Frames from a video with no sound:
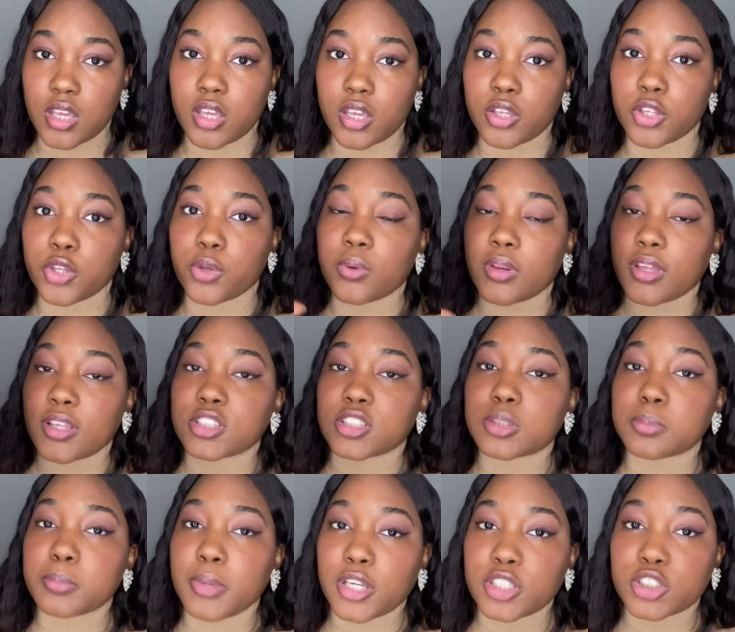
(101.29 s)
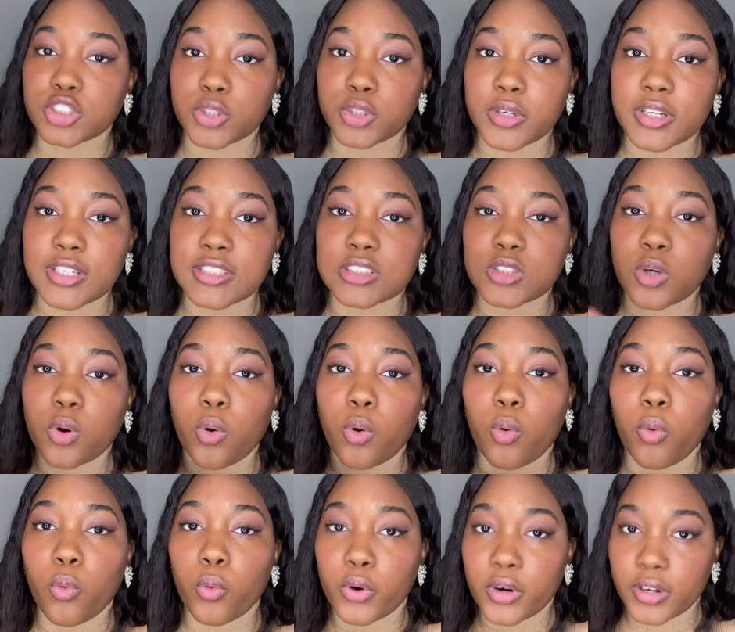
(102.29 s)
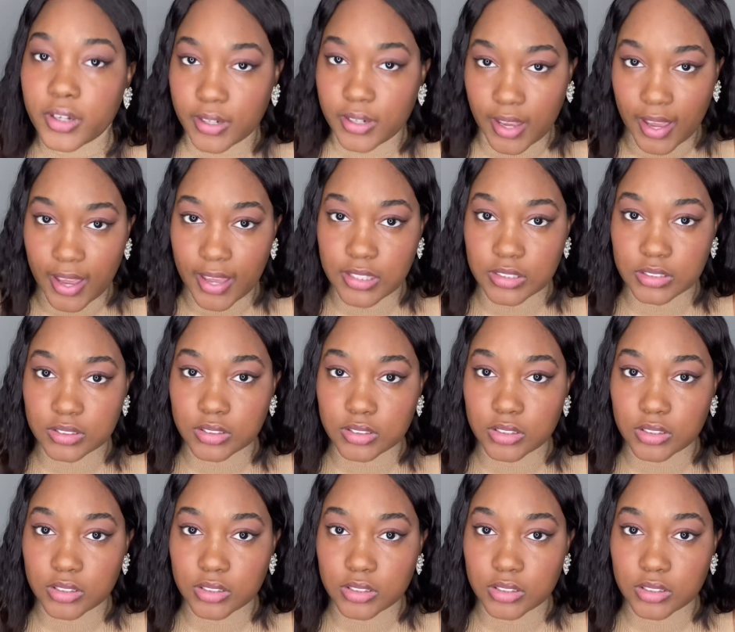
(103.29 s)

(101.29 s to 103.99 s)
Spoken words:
You need to make sure it's organized.